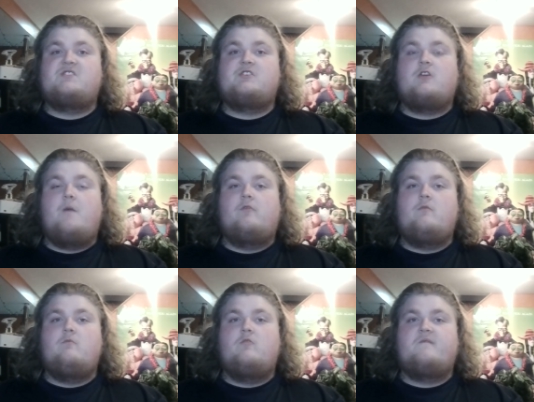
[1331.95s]
start
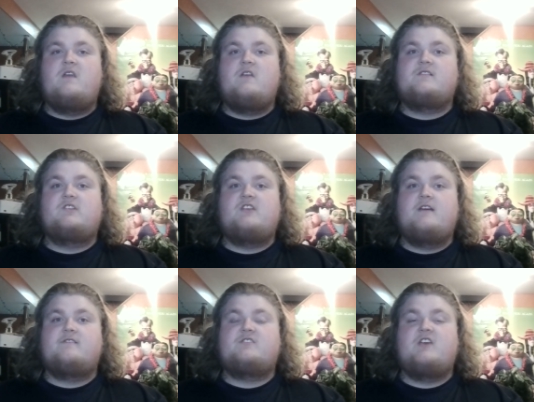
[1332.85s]
uploading more videos on
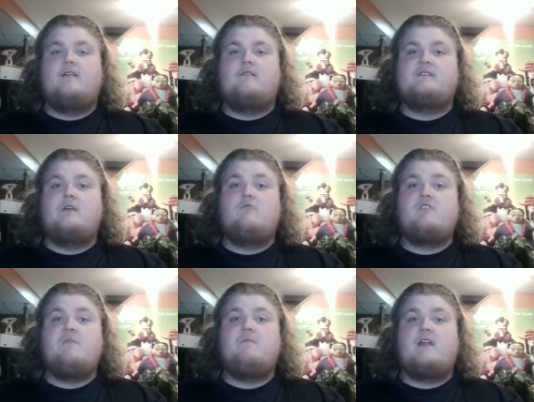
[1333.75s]
Shadow's channel, so
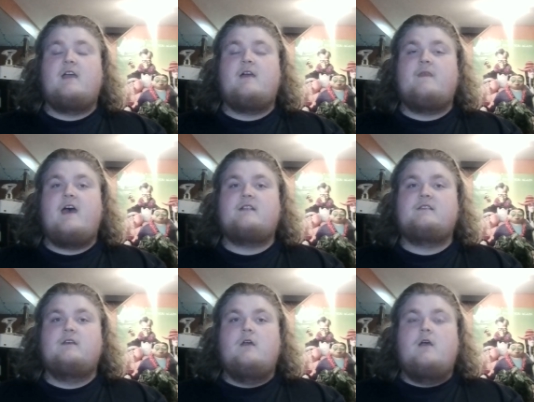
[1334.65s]
keep an eye on that.